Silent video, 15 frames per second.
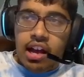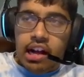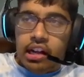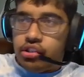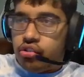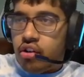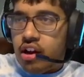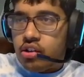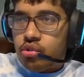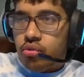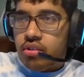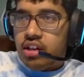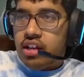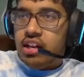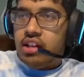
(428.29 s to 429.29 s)
Algeria,
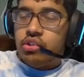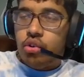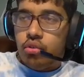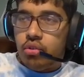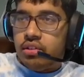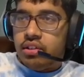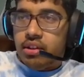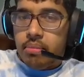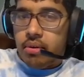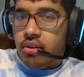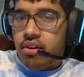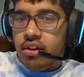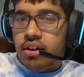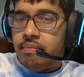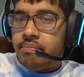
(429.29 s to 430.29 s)
Equatorial Guinea, Togo,
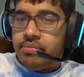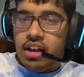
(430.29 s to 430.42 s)
Liberia.